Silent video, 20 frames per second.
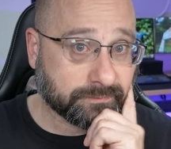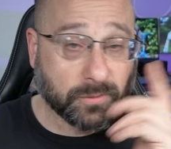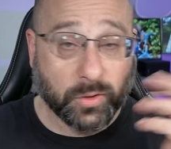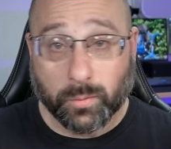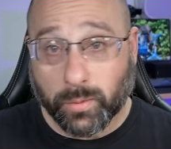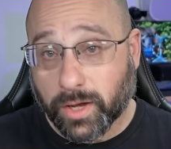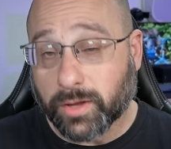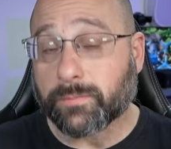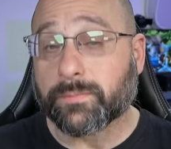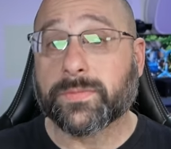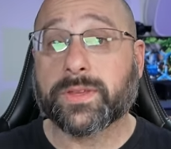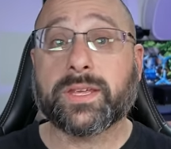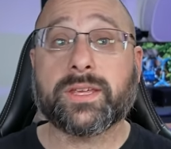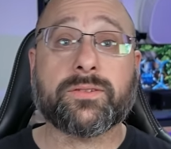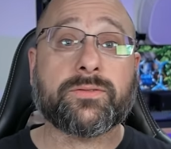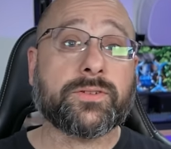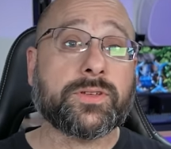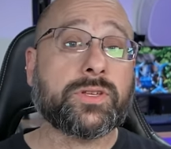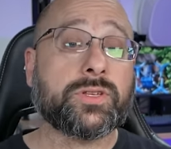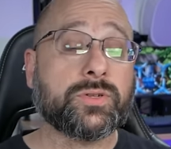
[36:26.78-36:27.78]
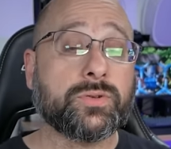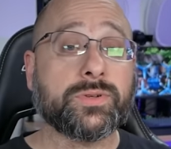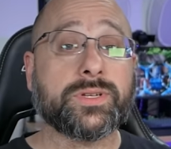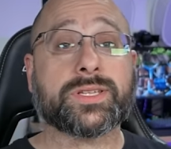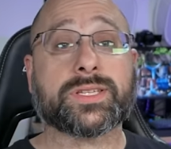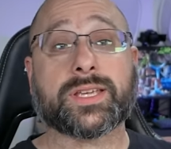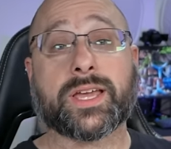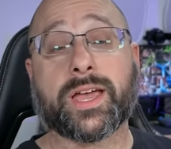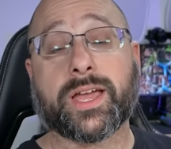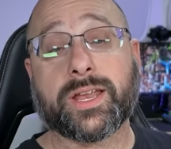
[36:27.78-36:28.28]
Well, if you
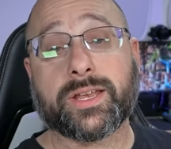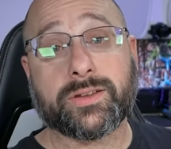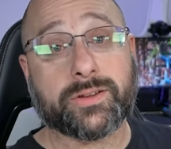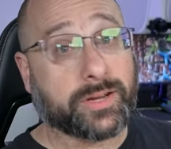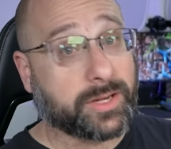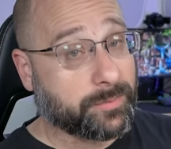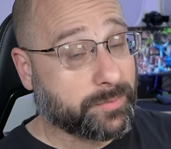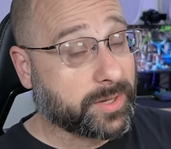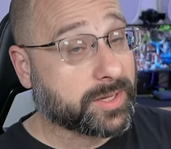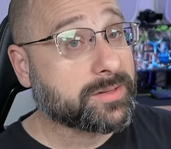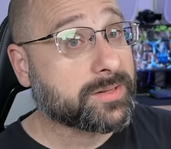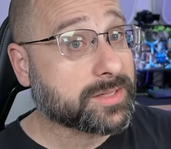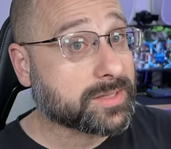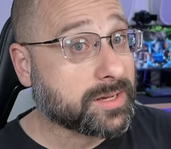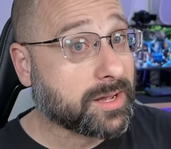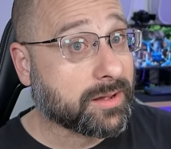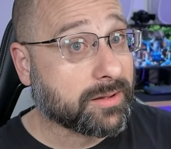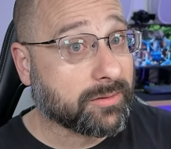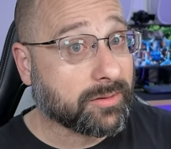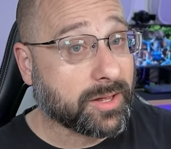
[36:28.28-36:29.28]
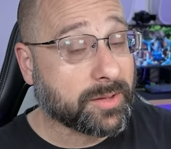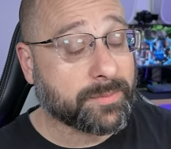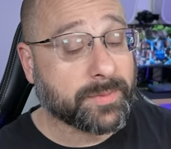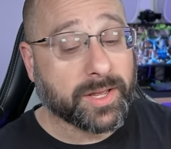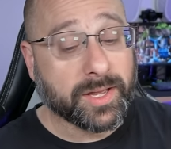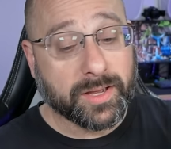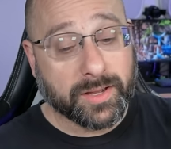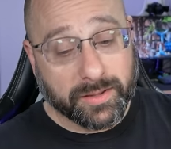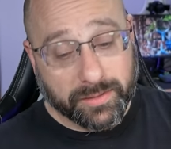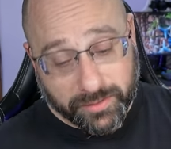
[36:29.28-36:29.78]
decide you're going to pick this goggle up,
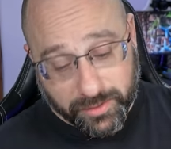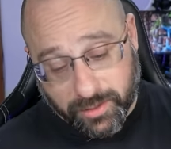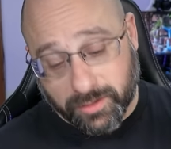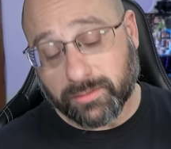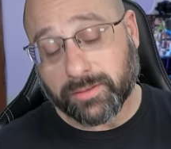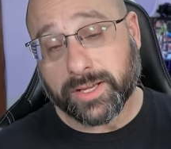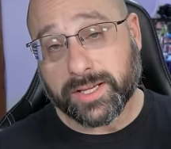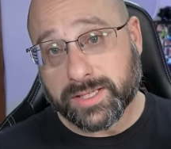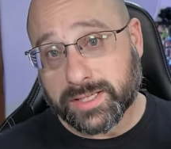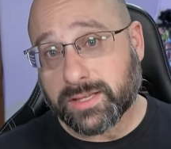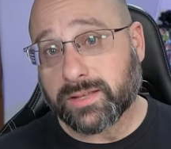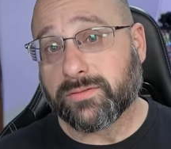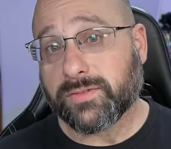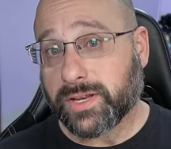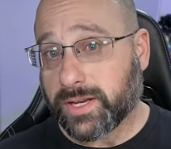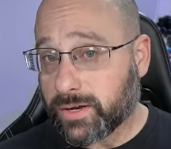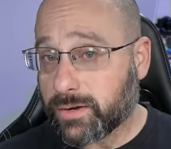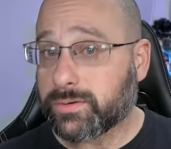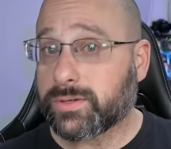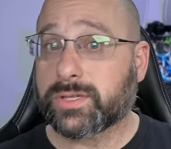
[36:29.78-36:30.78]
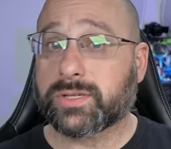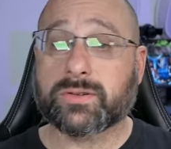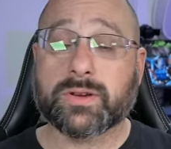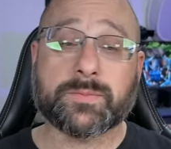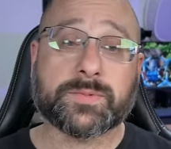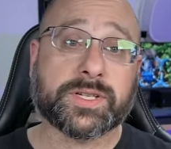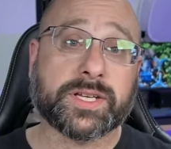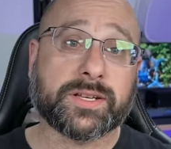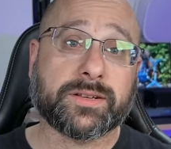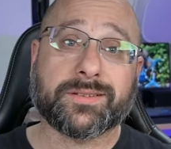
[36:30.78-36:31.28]
there are links in the video
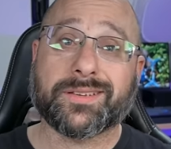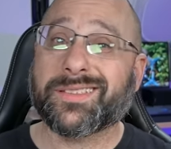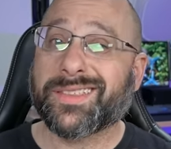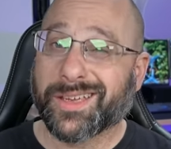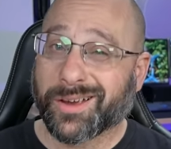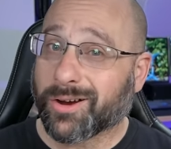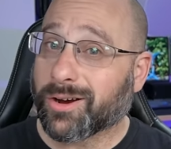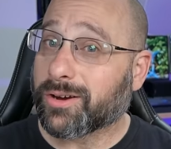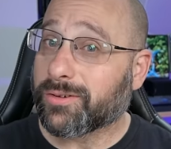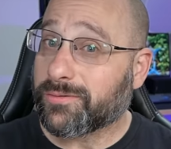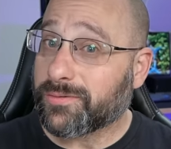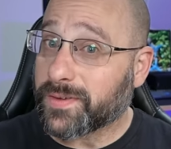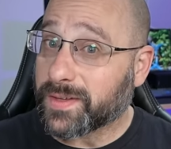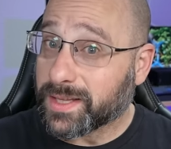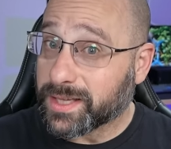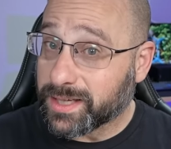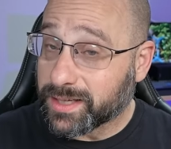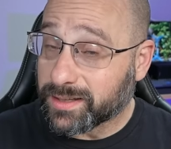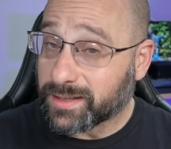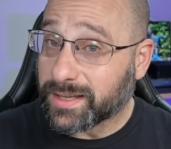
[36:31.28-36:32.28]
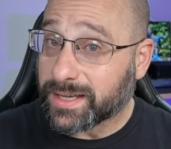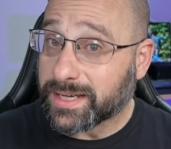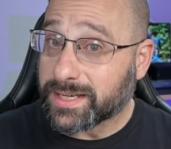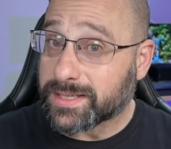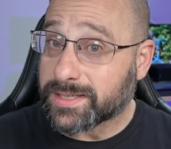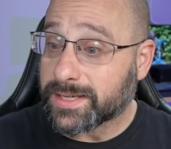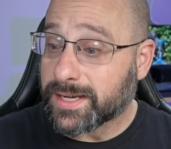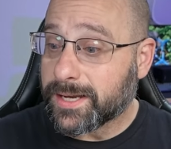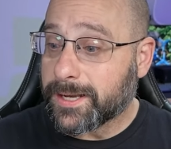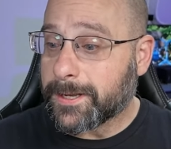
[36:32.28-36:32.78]
description. They are affiliate
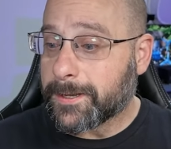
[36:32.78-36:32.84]
links.